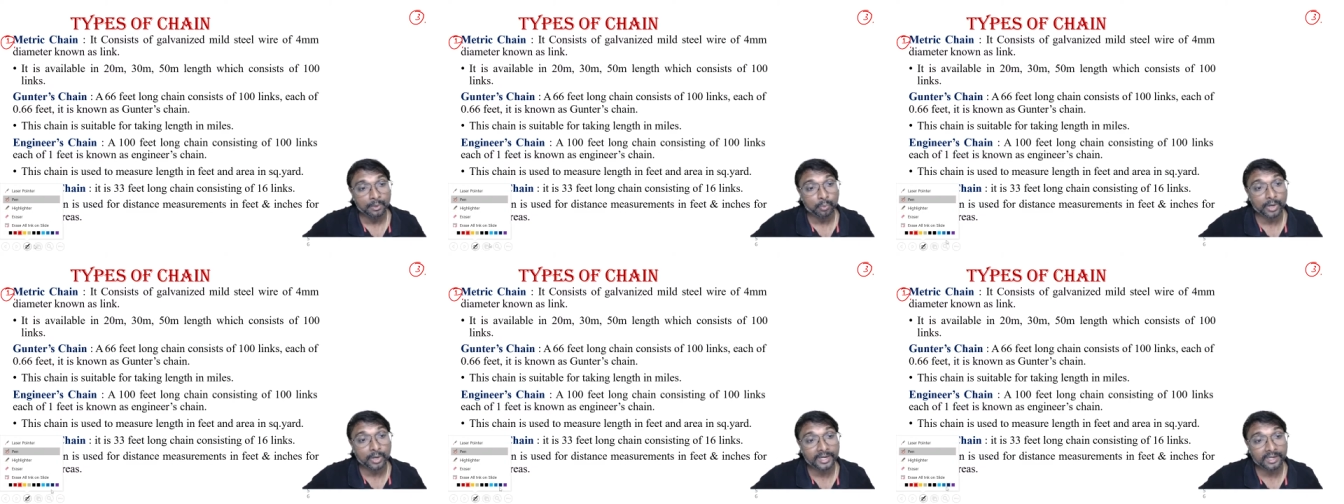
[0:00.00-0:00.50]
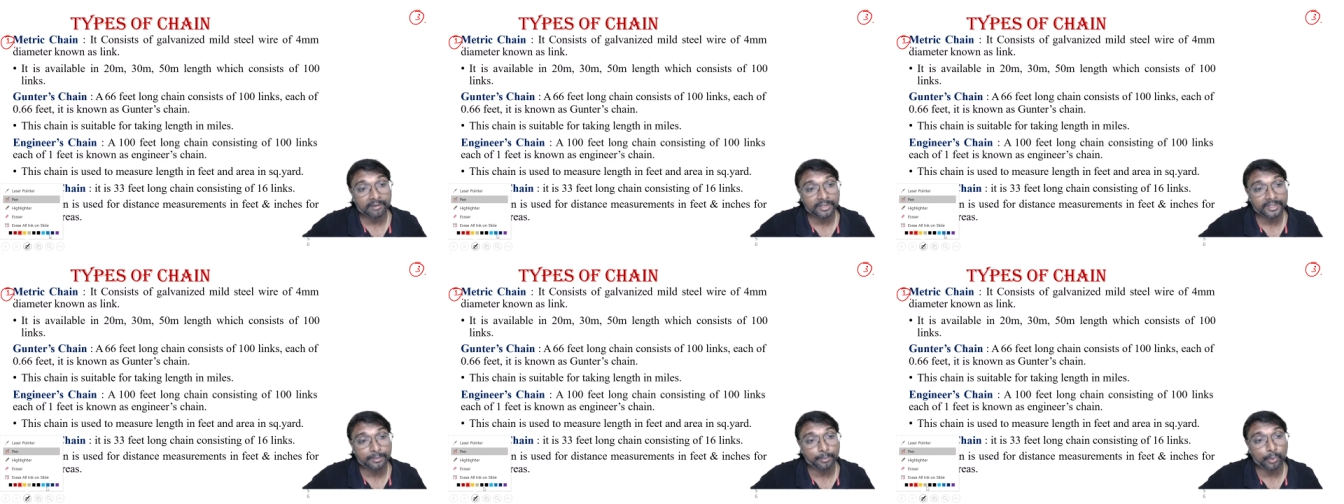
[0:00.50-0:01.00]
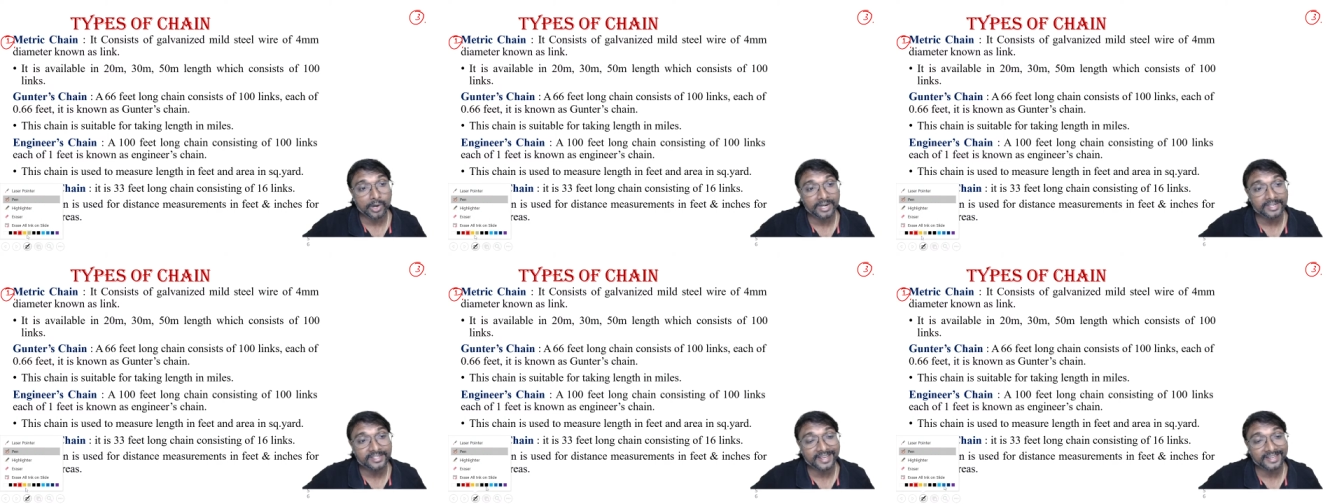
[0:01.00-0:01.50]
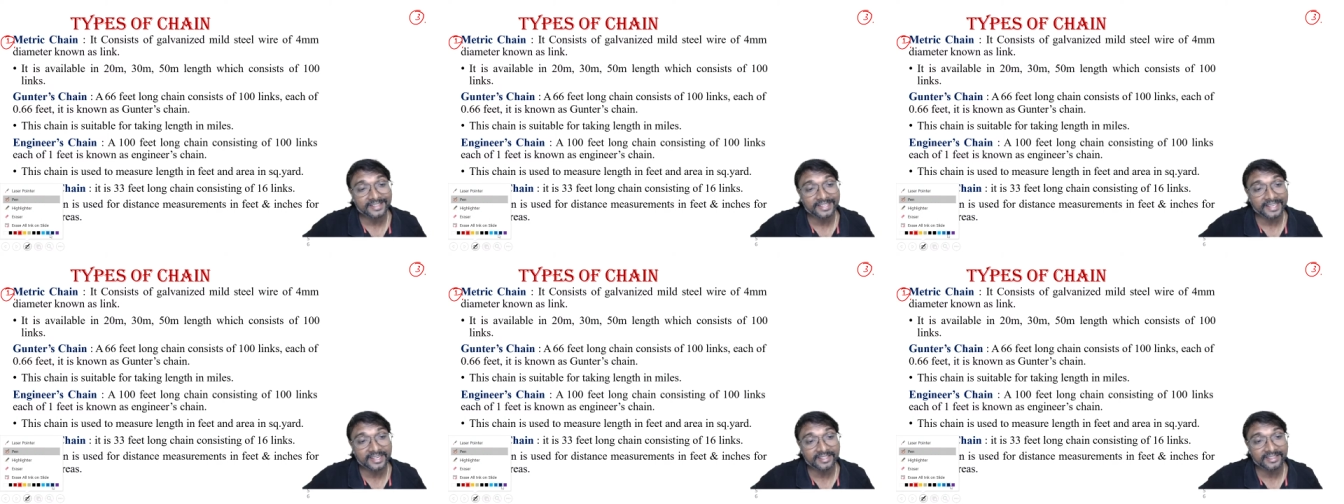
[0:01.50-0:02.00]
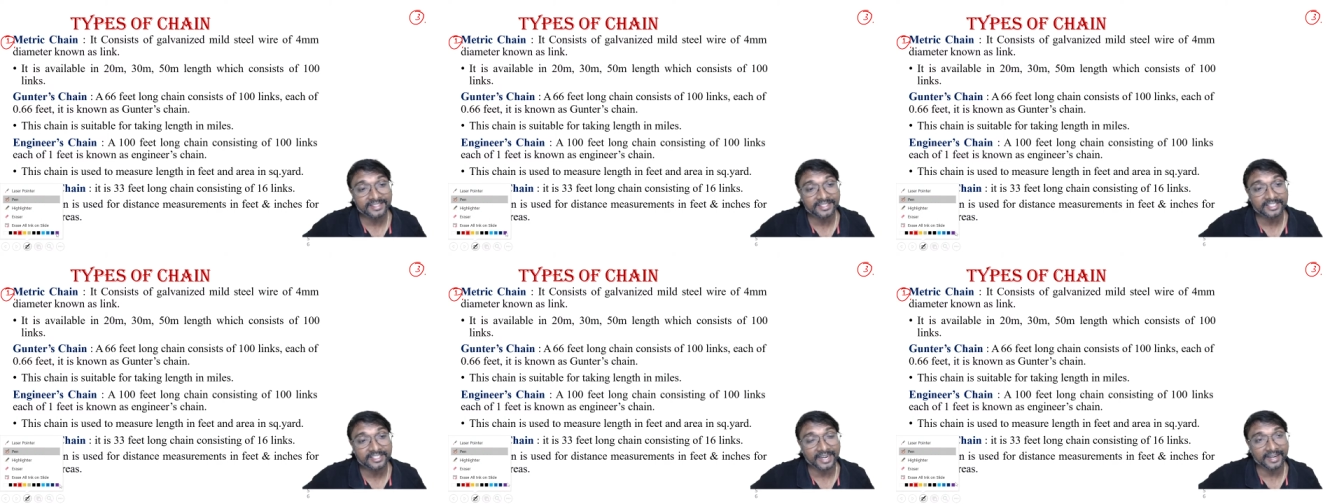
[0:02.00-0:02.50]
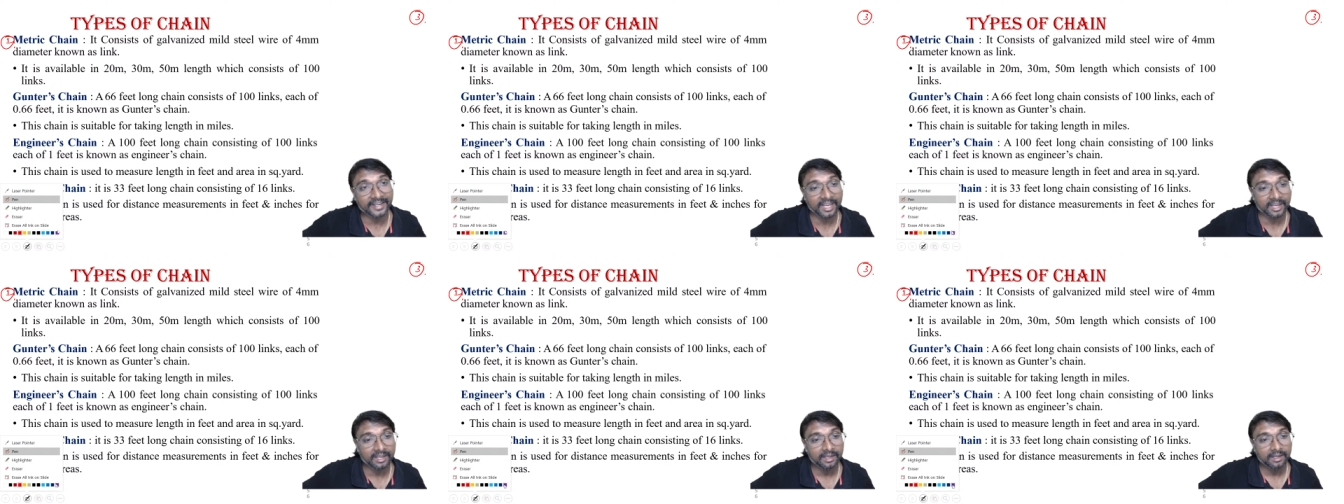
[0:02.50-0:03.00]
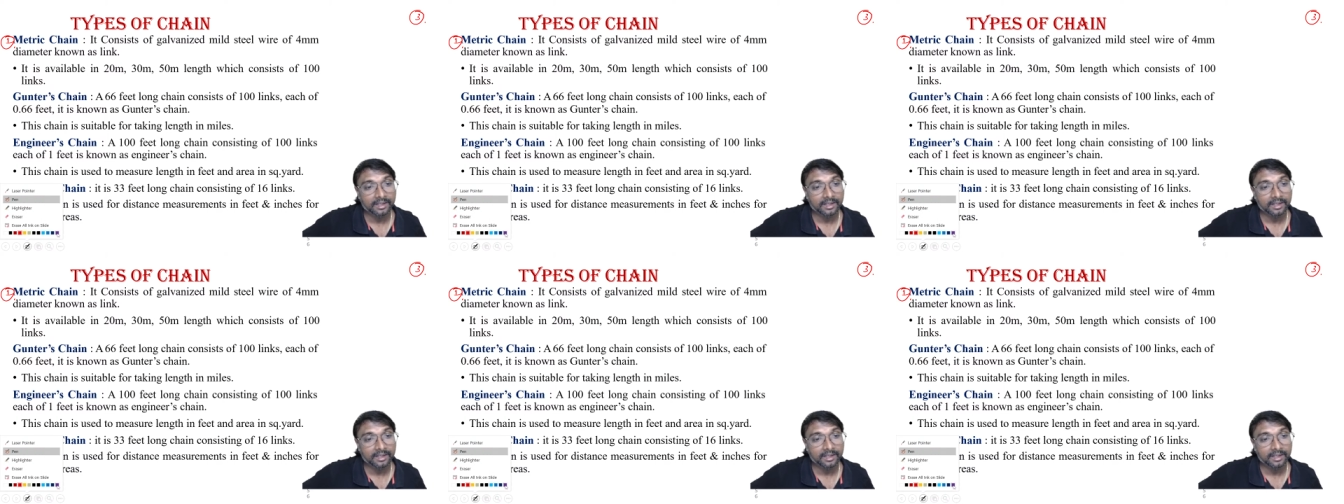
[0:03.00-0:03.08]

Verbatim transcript: whatever the points are there in this slide, na,